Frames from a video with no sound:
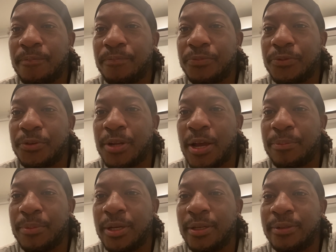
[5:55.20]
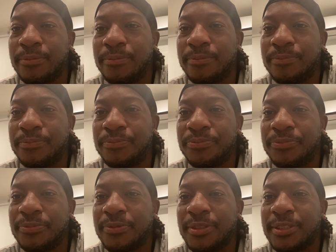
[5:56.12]
you know what I mean?
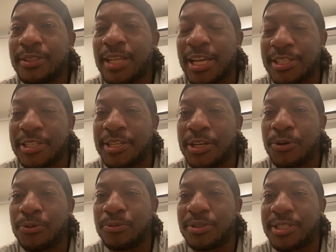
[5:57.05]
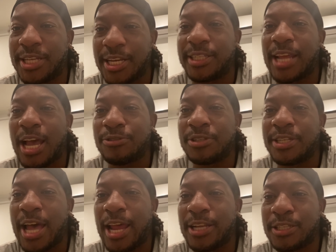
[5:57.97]
That's still
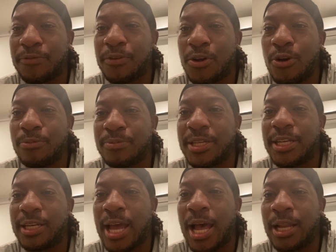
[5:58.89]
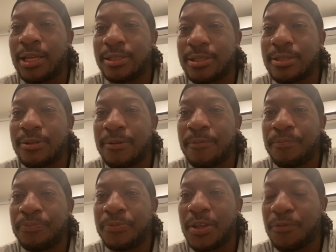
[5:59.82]
$10,000 if it go up $10.
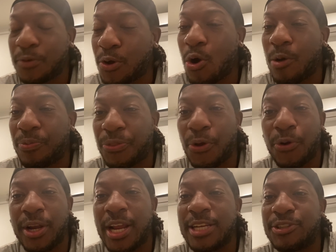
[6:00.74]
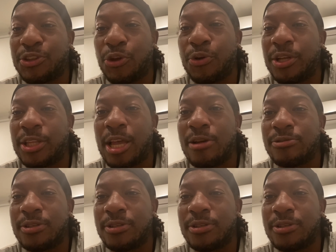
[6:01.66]
If it go up 30, that's 30,000.